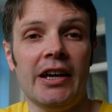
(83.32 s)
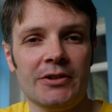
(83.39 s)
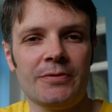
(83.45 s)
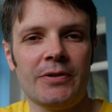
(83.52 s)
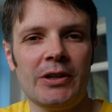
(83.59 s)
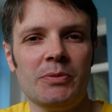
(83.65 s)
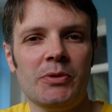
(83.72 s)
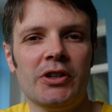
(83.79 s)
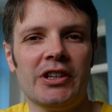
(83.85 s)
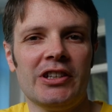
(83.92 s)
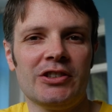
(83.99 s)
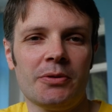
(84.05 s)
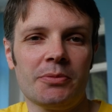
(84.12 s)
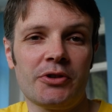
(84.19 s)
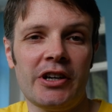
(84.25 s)
As Framework
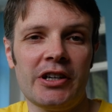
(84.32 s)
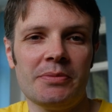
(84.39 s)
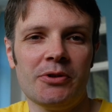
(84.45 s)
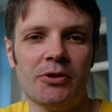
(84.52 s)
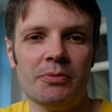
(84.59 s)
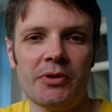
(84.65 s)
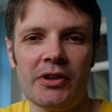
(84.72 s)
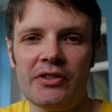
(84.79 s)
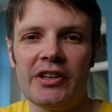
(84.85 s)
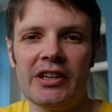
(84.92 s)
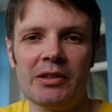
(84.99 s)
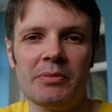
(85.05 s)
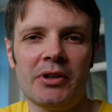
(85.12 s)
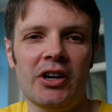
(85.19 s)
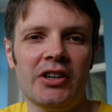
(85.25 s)
is upgradable, my
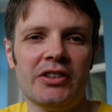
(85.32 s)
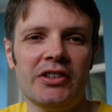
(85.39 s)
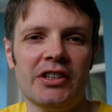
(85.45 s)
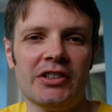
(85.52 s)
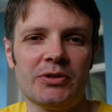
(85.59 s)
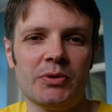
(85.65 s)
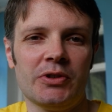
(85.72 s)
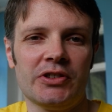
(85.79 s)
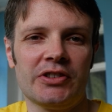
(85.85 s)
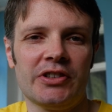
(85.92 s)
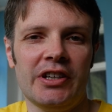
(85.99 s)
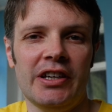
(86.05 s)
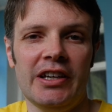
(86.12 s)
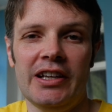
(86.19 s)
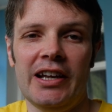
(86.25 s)
thinking behind this was
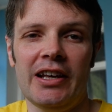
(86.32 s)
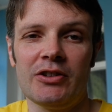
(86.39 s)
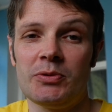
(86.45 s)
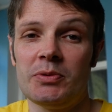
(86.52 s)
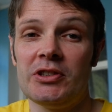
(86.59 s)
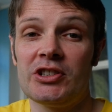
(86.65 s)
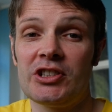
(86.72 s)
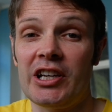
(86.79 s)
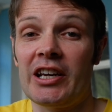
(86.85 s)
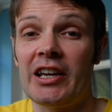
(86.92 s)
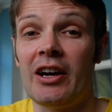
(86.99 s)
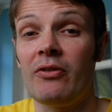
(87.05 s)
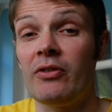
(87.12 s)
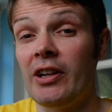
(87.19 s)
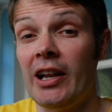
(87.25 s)
that it allows me to
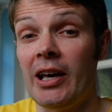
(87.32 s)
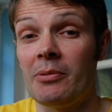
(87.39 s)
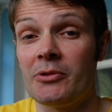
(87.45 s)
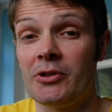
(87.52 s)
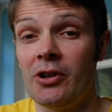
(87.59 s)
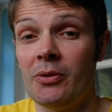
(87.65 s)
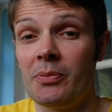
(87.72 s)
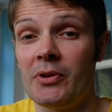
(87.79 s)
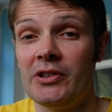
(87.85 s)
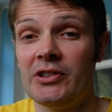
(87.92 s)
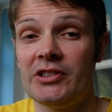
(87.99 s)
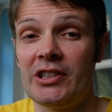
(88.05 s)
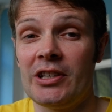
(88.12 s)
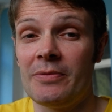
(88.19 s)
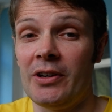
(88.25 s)
check out the laptop
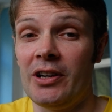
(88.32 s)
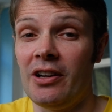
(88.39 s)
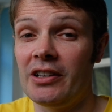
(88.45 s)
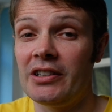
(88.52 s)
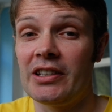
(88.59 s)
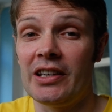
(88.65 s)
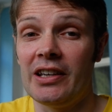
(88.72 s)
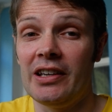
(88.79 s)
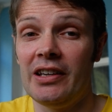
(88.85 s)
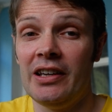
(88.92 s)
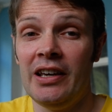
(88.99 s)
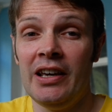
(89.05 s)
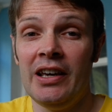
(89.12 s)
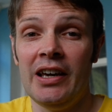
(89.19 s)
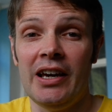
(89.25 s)
and see if I like it
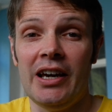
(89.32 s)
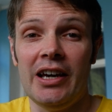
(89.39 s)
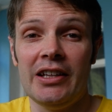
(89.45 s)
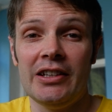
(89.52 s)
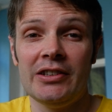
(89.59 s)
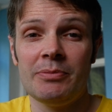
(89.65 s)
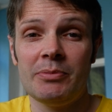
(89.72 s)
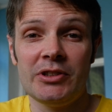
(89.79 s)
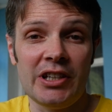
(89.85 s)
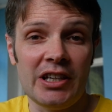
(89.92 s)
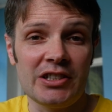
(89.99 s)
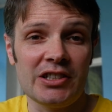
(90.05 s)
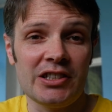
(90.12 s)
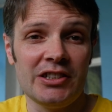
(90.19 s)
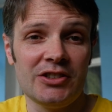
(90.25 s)
and
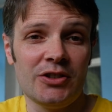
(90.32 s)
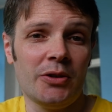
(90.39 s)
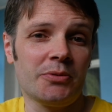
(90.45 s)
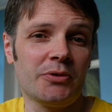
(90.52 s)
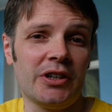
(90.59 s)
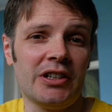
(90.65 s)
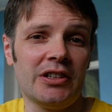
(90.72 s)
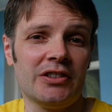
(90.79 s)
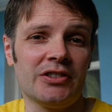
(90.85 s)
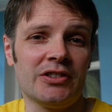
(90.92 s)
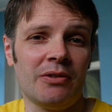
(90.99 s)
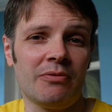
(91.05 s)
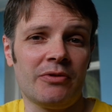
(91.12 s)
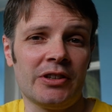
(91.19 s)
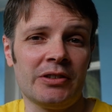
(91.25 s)
potentially to upgrade it to
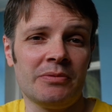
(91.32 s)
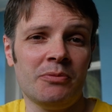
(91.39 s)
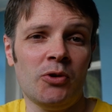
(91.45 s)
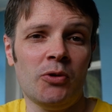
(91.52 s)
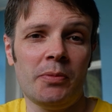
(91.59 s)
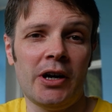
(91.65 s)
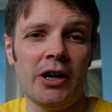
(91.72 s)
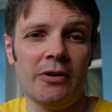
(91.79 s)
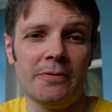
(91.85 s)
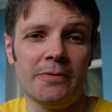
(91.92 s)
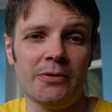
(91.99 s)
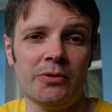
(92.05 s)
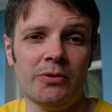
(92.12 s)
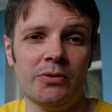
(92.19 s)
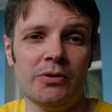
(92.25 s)
something more
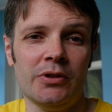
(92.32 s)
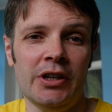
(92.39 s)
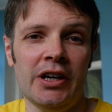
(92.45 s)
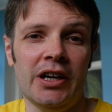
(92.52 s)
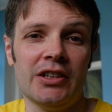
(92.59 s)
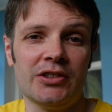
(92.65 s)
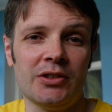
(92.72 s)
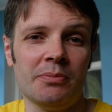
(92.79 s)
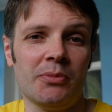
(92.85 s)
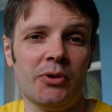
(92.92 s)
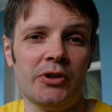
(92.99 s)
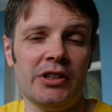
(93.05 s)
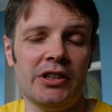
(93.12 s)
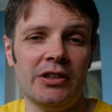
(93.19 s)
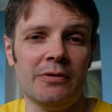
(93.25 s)
powerful at some
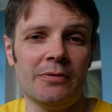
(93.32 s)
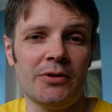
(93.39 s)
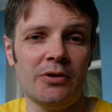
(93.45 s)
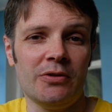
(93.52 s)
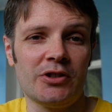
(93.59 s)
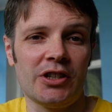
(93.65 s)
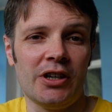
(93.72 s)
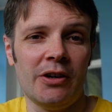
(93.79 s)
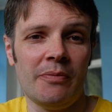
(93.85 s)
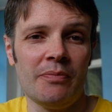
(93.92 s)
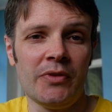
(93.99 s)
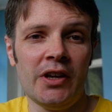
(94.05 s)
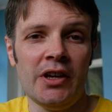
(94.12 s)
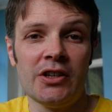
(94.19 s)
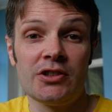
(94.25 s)
point in the future,
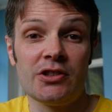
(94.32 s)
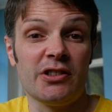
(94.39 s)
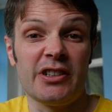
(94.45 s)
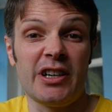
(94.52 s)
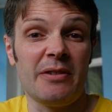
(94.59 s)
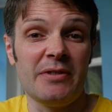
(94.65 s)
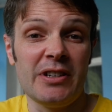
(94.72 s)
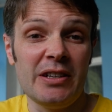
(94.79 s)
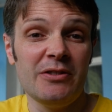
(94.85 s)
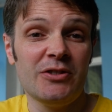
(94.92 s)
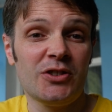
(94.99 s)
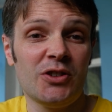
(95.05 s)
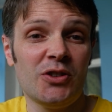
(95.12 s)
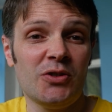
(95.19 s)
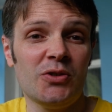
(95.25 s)
should I ever
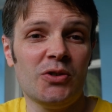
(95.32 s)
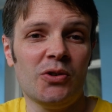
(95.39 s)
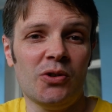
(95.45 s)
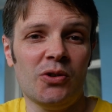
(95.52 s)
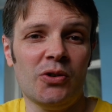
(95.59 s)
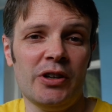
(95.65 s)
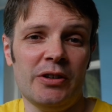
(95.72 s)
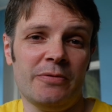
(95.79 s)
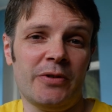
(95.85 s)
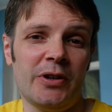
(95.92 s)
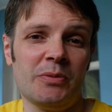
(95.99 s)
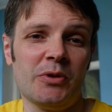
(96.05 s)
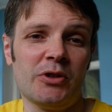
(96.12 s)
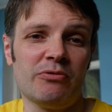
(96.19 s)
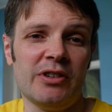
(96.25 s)
need to or if
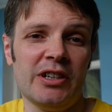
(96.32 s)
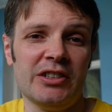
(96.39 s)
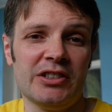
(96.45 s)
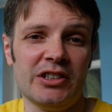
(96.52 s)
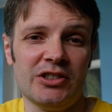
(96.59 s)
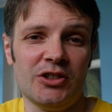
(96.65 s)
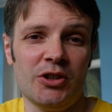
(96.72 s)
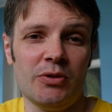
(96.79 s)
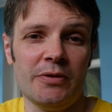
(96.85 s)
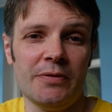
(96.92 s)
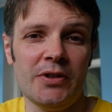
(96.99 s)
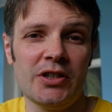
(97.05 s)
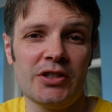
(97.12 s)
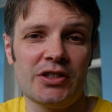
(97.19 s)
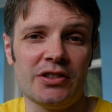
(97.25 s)
Framework releases newer
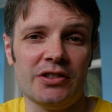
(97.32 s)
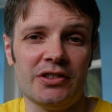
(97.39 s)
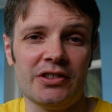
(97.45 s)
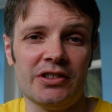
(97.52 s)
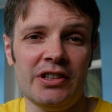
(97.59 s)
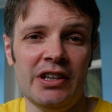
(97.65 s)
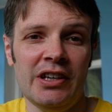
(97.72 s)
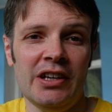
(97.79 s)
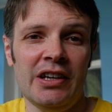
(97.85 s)
versions.